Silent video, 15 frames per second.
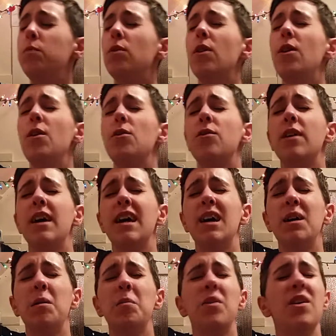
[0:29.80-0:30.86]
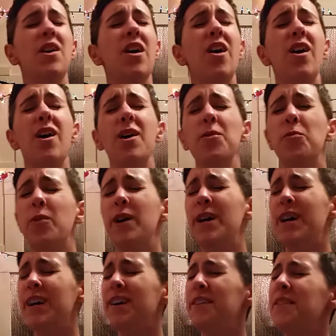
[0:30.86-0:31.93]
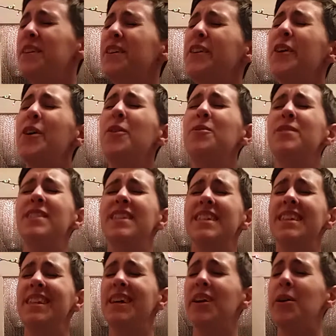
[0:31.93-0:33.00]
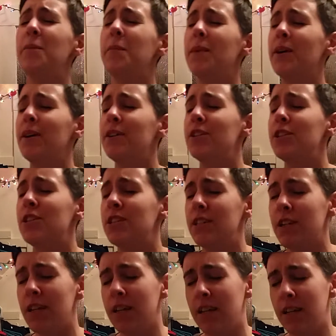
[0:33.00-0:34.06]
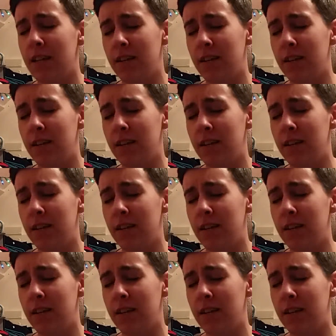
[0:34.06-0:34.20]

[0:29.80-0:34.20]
program, the hardware, the ghost in the machine?